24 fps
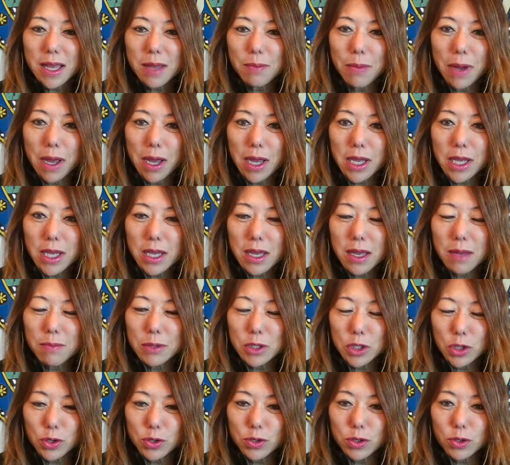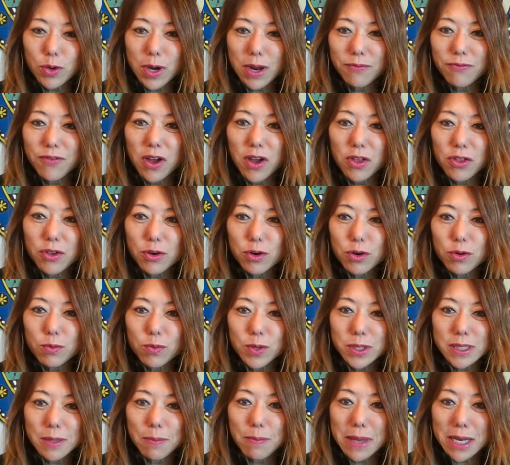My maternal grandfather
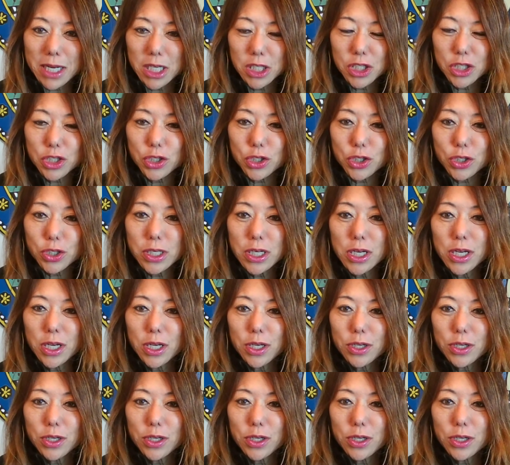was a minister,